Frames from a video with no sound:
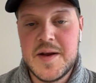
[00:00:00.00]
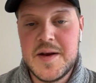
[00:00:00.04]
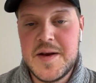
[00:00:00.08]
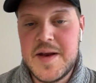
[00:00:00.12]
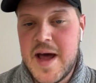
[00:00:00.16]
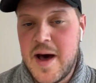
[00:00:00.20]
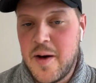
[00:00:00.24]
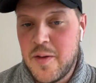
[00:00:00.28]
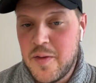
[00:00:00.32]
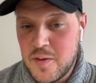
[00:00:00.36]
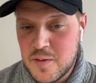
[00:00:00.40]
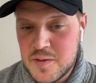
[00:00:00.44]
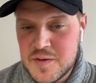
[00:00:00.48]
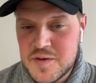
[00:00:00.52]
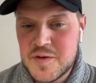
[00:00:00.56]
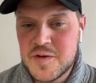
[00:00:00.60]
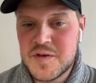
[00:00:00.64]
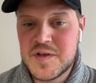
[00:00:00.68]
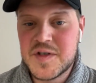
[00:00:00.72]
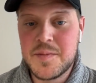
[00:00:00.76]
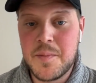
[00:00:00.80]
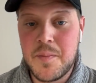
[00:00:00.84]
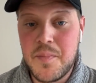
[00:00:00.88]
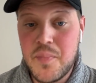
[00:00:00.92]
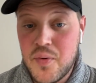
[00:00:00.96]
Now, those are
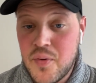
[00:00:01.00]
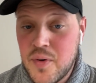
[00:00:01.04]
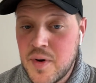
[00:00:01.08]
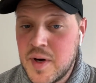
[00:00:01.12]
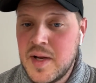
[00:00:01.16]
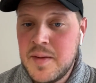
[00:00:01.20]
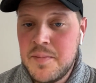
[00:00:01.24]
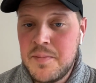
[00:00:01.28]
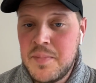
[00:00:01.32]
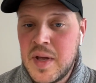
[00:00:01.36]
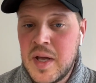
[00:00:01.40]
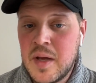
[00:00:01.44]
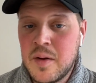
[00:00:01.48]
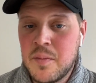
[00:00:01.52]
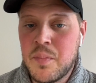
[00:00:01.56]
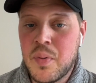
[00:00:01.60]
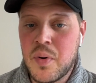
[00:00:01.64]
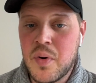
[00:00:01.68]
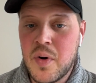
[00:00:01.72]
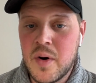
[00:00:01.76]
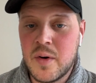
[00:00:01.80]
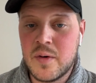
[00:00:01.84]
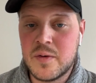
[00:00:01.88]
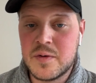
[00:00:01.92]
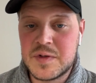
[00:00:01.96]
some pretty big
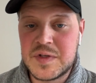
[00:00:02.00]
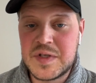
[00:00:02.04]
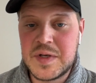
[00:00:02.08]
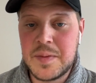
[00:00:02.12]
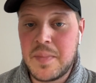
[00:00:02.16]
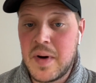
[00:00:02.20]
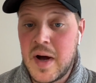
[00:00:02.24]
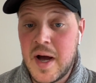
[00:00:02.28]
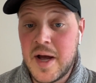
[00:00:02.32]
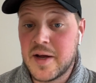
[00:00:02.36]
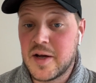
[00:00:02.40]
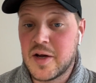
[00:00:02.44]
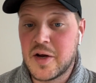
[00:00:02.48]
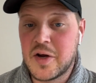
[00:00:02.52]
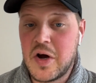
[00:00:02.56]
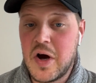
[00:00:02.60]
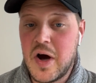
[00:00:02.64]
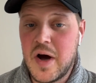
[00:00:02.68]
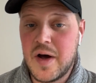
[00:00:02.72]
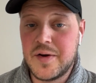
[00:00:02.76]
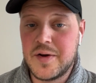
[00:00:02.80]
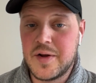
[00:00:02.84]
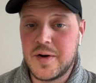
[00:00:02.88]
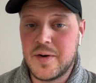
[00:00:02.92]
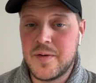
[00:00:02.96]
pros to buying a
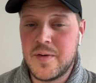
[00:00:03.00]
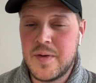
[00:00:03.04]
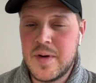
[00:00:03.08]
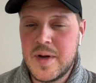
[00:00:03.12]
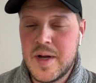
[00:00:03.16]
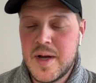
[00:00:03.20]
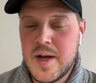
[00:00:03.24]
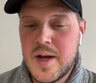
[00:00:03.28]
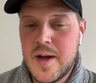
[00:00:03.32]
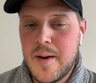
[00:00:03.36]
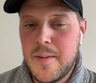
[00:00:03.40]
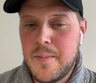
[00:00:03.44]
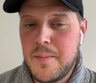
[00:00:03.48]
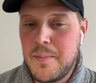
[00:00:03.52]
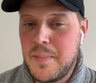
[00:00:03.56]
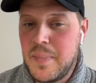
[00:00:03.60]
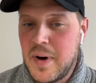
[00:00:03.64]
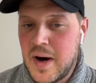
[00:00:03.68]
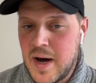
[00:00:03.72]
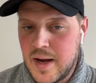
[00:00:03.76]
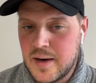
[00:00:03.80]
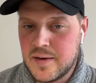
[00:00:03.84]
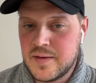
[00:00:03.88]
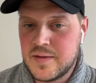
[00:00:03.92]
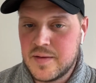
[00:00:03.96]
condo,
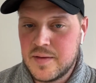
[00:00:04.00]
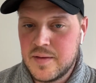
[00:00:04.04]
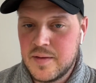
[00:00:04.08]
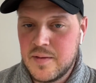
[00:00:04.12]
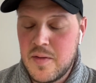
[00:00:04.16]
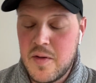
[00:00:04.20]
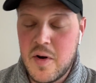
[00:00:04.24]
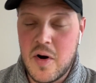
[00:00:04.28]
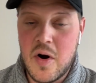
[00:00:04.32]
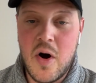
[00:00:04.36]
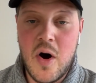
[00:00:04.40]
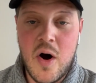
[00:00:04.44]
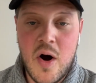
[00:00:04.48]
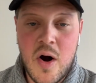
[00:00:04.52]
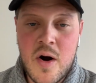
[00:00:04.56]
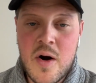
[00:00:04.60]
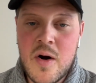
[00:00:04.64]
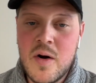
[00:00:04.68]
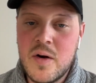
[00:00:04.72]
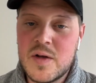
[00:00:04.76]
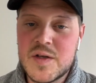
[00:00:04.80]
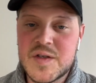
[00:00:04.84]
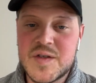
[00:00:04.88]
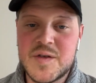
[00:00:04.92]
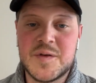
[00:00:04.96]
but there are
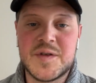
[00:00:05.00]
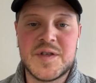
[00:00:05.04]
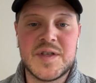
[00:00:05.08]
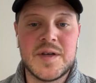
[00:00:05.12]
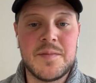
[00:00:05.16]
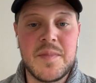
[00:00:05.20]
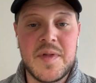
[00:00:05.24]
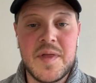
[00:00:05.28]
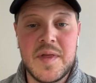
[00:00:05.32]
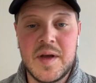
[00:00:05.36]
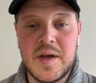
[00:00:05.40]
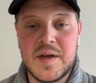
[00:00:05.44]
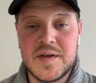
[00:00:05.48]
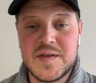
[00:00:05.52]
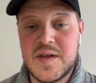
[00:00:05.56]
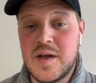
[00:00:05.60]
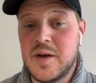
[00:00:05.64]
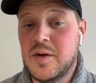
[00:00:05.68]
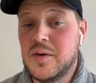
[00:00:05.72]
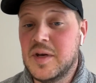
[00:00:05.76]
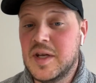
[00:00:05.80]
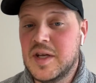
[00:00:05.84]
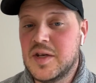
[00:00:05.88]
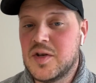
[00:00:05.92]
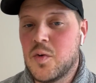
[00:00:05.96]
also some things that
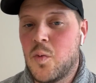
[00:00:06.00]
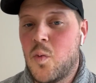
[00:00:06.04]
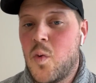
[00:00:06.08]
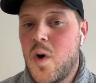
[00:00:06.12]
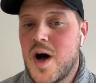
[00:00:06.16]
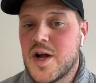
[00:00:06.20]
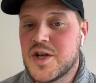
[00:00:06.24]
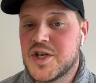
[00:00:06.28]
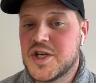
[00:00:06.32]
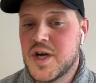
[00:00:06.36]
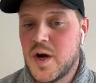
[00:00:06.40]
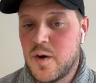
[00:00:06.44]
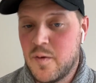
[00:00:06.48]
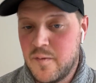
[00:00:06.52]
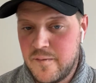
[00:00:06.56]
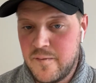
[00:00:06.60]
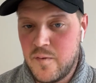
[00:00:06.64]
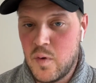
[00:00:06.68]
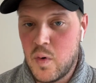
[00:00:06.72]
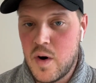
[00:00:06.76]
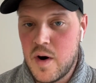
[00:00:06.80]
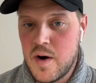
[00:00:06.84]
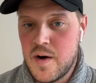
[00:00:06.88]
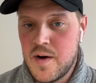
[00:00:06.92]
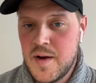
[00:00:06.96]
you need to watch out
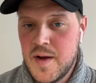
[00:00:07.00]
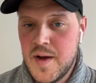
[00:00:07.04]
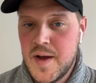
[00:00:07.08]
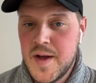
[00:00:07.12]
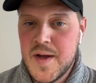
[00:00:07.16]
for.